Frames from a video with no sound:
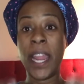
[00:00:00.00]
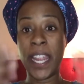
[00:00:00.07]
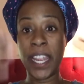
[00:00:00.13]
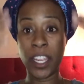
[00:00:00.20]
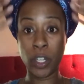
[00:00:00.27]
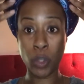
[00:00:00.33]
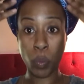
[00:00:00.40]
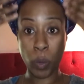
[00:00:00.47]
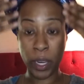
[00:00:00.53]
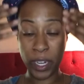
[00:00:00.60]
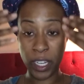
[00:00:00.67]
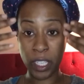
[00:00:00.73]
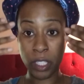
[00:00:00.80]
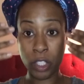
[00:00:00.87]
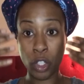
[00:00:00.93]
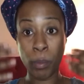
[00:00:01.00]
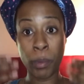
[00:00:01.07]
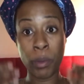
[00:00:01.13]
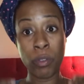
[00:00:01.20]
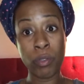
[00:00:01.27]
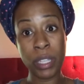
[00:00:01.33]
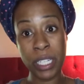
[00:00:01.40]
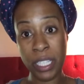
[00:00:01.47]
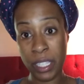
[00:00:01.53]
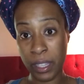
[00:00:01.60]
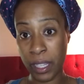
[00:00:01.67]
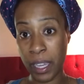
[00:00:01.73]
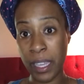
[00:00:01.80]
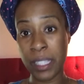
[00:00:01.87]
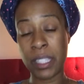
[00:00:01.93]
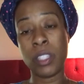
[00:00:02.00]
in what is your meridian lines.